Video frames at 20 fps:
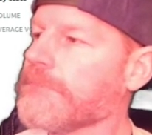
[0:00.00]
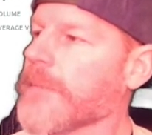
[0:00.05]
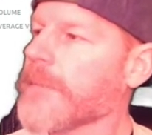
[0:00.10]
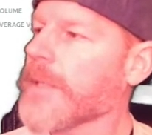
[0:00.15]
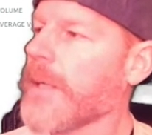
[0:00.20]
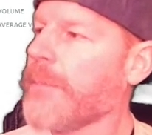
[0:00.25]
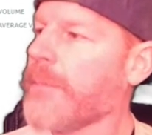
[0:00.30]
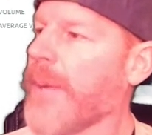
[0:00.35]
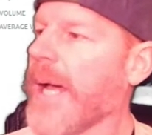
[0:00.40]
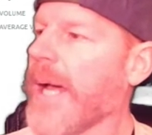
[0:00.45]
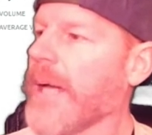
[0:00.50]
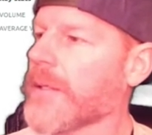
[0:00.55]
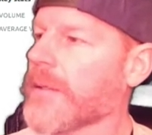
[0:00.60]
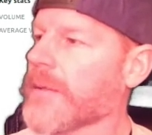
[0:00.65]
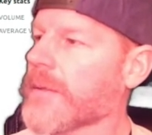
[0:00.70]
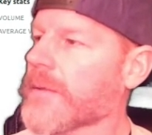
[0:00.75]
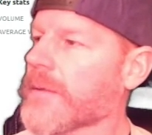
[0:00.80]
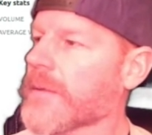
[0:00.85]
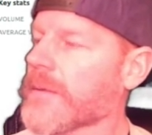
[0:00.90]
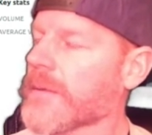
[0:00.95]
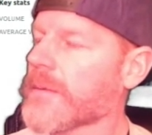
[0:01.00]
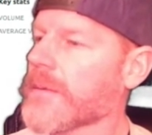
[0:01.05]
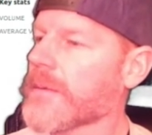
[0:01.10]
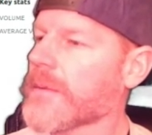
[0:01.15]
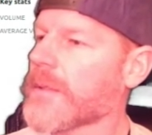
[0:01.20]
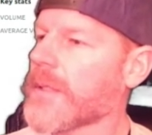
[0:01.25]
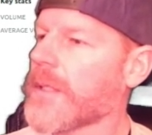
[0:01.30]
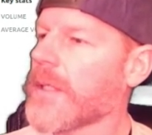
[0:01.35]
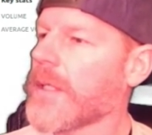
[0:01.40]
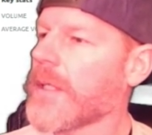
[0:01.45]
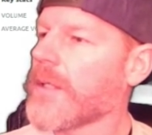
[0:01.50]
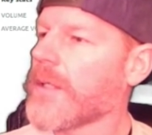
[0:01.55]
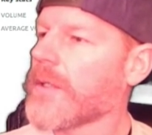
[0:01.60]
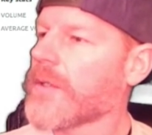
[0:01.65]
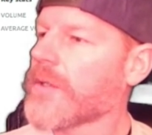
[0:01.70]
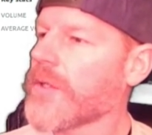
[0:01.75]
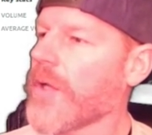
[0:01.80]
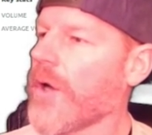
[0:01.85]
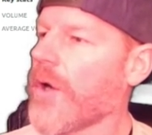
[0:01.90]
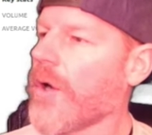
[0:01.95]
patterns.
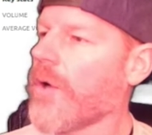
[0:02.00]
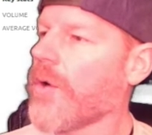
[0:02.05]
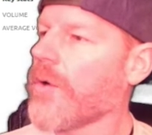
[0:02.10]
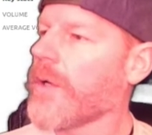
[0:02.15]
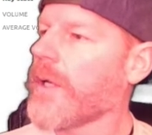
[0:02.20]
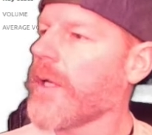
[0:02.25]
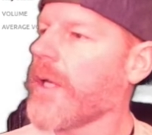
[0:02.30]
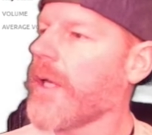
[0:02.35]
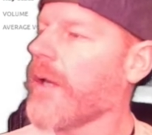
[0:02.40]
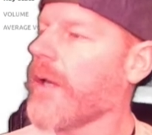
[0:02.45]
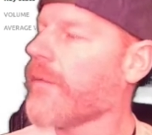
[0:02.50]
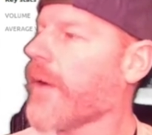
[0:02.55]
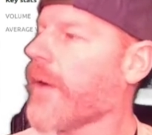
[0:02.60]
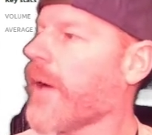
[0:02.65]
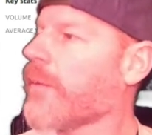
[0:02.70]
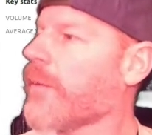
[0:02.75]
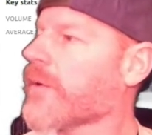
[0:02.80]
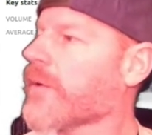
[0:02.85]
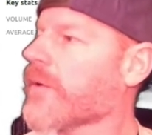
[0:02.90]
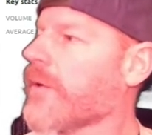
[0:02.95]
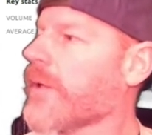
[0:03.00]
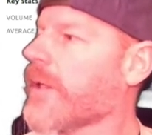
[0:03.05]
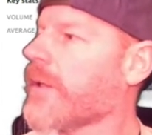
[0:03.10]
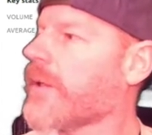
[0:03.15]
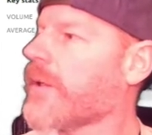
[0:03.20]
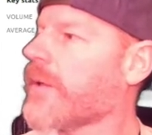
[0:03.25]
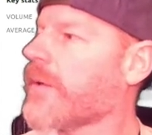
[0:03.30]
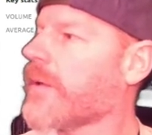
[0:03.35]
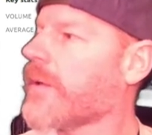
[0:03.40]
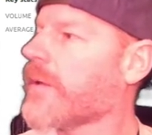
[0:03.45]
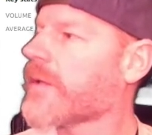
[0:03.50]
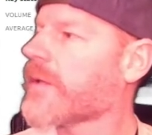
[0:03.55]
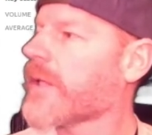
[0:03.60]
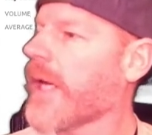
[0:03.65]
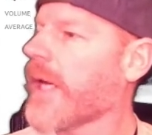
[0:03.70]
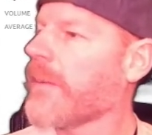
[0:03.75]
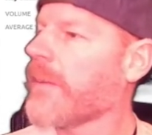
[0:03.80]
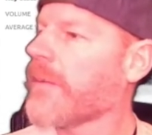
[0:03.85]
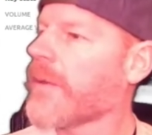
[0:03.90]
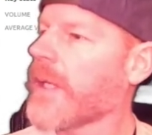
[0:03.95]
So if I was going to do the
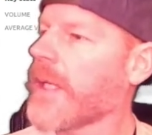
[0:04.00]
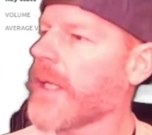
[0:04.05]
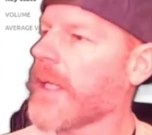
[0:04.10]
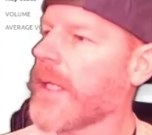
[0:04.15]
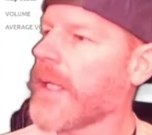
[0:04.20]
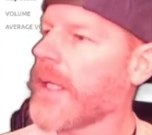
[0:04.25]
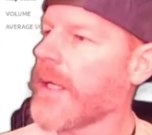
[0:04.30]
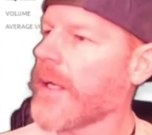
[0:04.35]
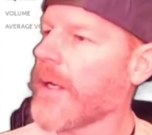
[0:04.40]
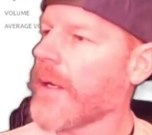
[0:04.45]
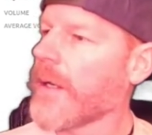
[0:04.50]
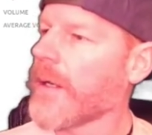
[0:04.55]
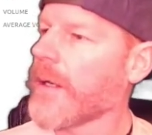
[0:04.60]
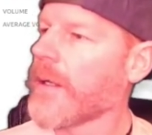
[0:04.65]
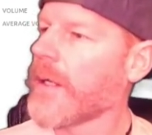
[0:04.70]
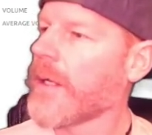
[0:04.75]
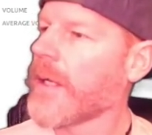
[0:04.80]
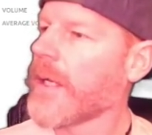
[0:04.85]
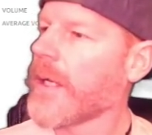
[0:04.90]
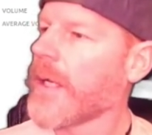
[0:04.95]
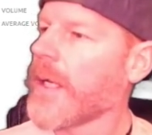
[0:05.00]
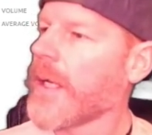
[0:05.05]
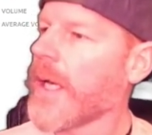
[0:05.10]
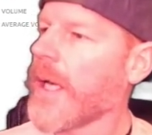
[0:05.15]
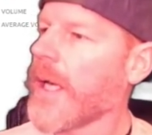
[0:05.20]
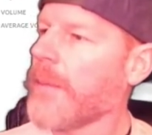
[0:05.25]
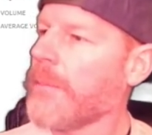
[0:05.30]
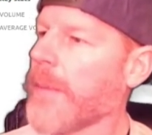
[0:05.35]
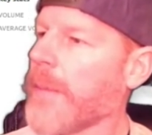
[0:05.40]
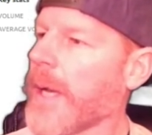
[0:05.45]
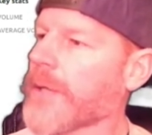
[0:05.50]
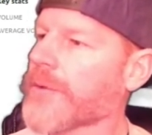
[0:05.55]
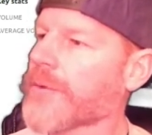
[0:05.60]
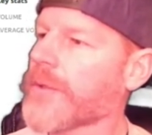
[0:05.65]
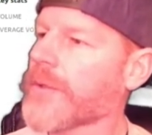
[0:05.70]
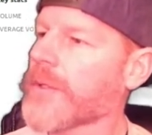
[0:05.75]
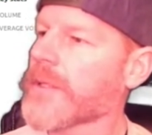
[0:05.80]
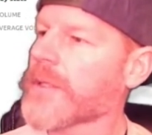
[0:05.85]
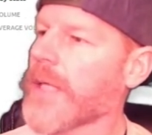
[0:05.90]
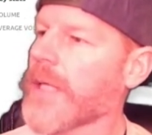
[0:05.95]
same thing here and measure
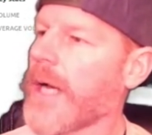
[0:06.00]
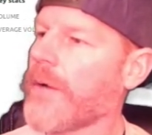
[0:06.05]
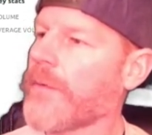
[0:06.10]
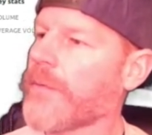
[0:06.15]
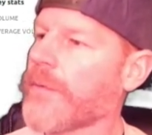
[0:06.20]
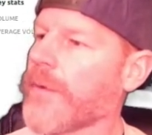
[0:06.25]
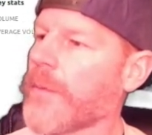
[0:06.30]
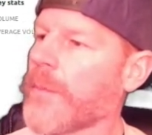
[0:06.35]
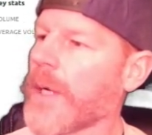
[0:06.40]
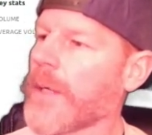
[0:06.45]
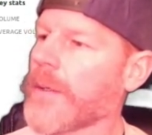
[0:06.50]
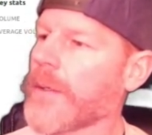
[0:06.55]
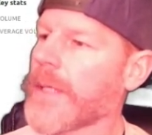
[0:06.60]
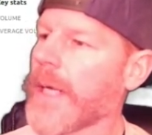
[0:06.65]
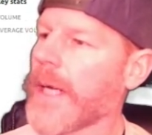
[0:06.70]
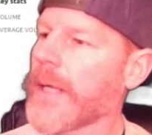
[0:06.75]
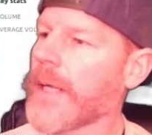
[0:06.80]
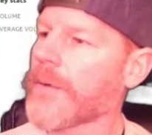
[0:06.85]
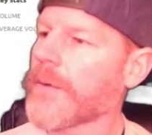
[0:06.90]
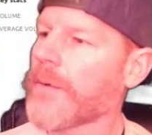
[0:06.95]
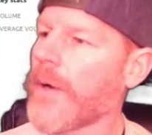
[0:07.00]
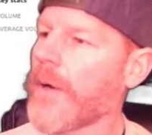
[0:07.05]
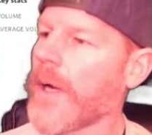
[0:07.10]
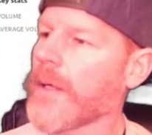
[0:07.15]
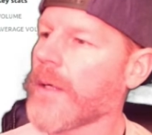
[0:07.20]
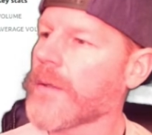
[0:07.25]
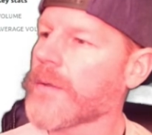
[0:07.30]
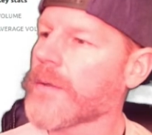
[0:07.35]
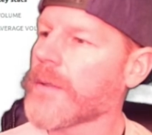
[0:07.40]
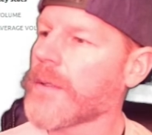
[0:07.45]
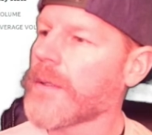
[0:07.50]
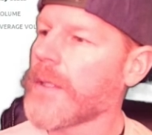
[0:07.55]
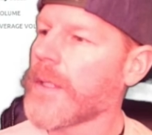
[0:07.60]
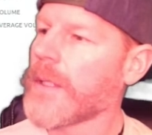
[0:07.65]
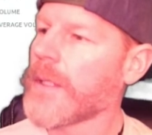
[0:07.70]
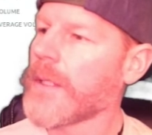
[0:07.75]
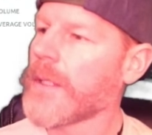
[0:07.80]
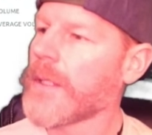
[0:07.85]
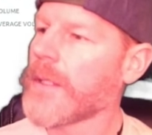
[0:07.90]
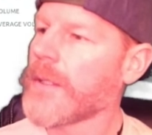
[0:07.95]
us out from our death cross
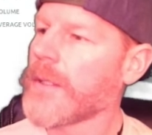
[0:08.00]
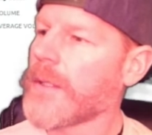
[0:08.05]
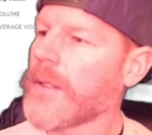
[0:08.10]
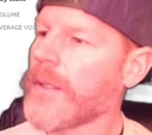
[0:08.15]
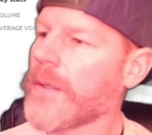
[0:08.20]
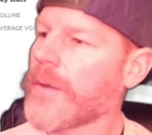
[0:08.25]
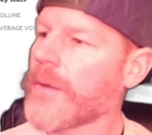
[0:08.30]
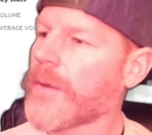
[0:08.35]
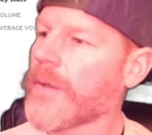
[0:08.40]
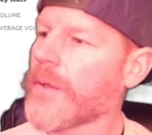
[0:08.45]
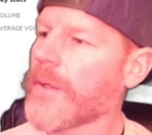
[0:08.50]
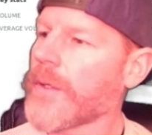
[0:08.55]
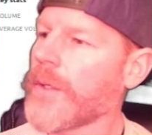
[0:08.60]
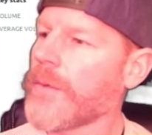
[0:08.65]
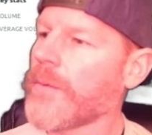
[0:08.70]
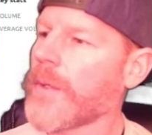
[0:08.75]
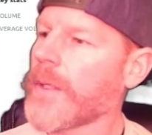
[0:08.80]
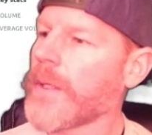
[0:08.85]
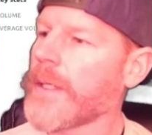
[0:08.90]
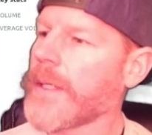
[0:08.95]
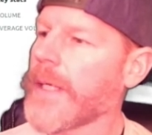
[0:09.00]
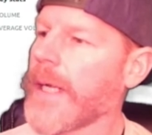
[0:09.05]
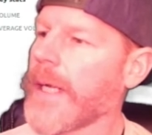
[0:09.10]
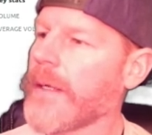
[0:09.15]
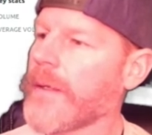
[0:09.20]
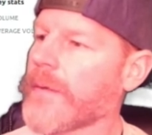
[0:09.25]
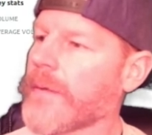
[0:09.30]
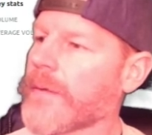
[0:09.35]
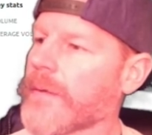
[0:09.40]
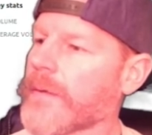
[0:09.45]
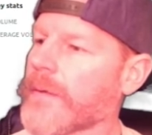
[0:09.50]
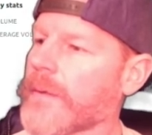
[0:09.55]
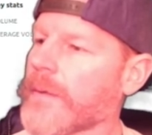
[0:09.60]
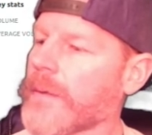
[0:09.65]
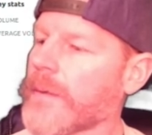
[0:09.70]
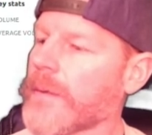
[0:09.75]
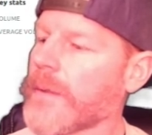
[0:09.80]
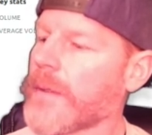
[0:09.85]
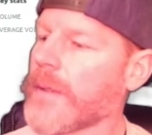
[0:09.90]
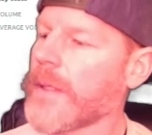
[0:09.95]
to 31 days,
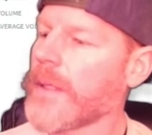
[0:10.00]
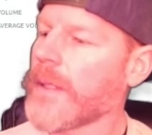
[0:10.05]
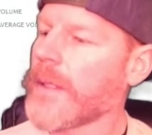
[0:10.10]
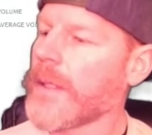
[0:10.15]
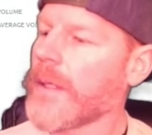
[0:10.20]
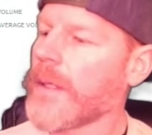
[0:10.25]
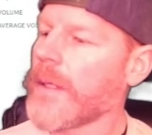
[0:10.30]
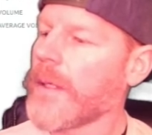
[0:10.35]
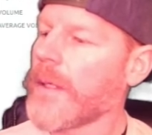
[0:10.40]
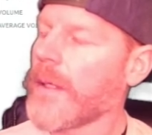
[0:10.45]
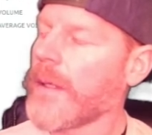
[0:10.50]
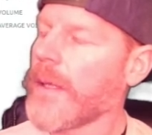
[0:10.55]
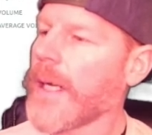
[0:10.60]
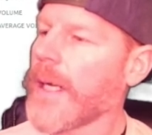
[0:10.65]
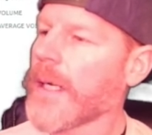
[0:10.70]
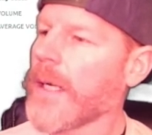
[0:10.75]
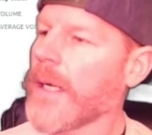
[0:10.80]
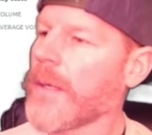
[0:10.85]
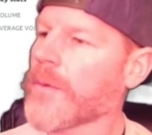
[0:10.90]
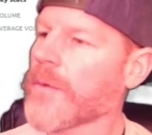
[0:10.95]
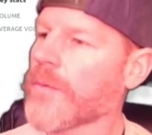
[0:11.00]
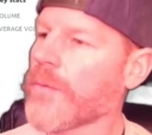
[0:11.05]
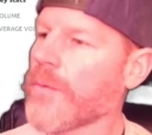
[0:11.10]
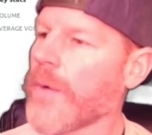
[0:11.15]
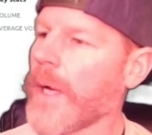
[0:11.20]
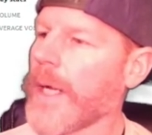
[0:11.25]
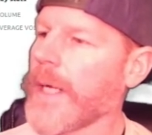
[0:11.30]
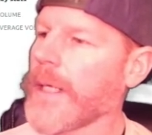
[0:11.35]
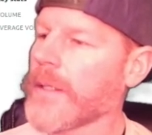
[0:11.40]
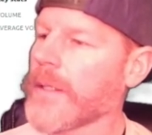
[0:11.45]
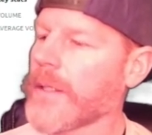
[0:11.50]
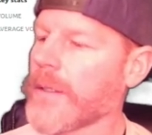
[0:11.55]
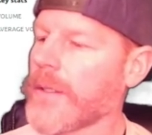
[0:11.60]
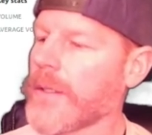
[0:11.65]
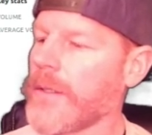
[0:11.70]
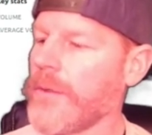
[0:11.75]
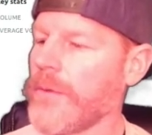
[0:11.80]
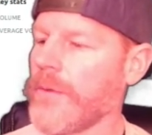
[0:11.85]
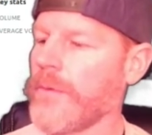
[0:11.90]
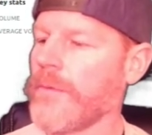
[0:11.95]
that comes right
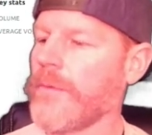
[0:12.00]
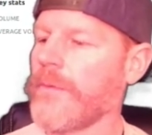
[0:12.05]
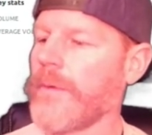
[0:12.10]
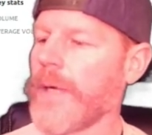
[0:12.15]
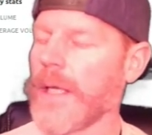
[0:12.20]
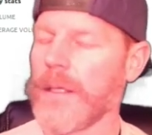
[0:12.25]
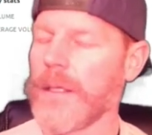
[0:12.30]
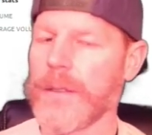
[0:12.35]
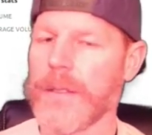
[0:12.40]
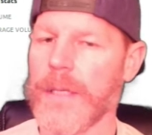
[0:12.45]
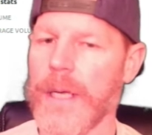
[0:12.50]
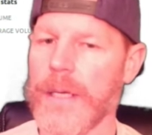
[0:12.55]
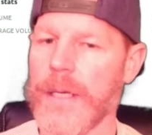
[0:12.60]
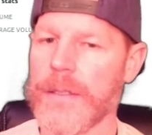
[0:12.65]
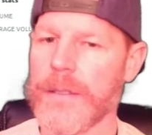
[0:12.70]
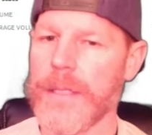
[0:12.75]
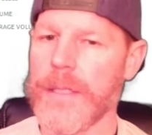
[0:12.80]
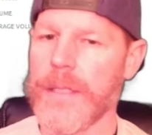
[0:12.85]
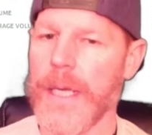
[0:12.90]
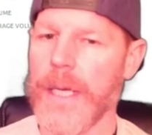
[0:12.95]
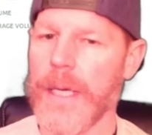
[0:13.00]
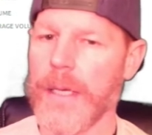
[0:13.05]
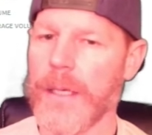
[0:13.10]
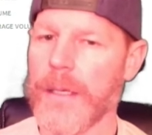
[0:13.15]
to Valentine's Day.